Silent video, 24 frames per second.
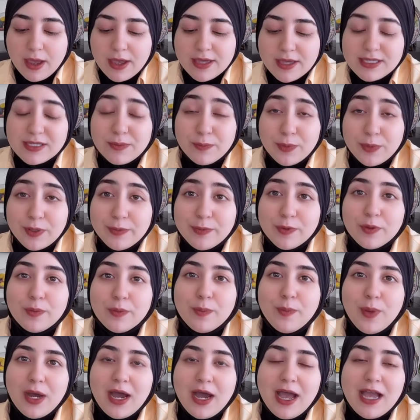some people,
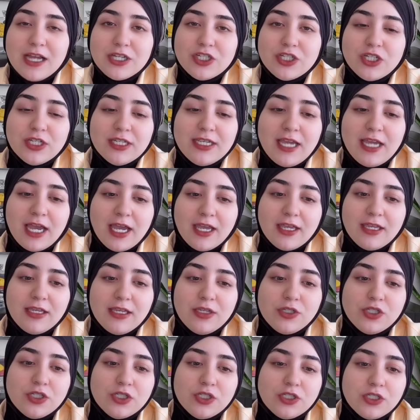but actually I
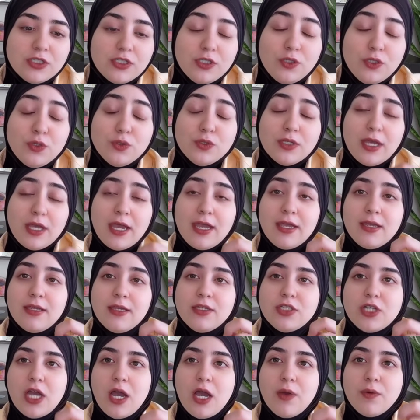
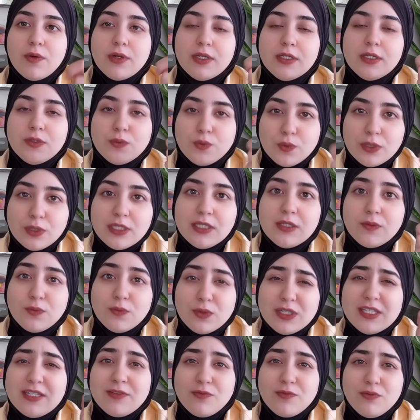shower in really,
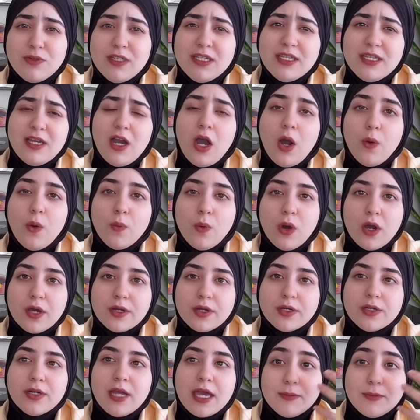really, really hot
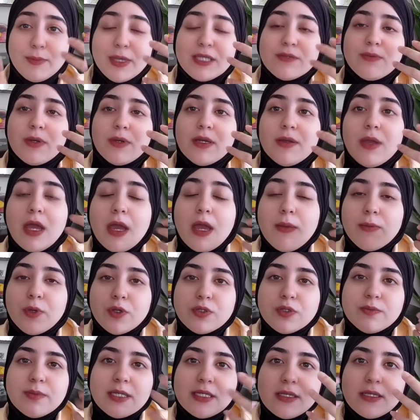water, and makes my, because
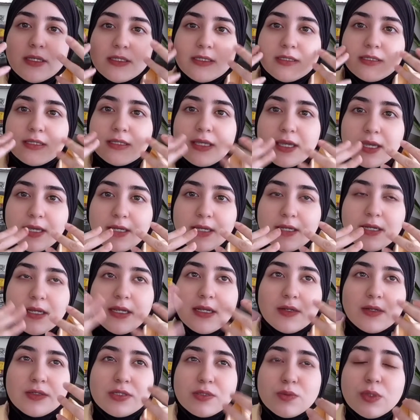my skin
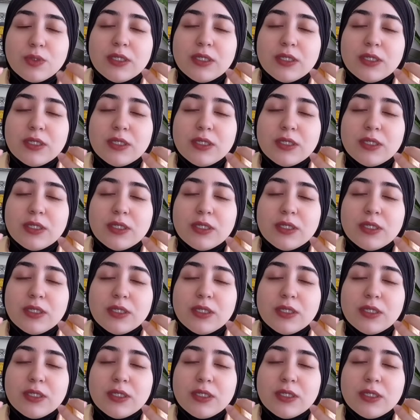is really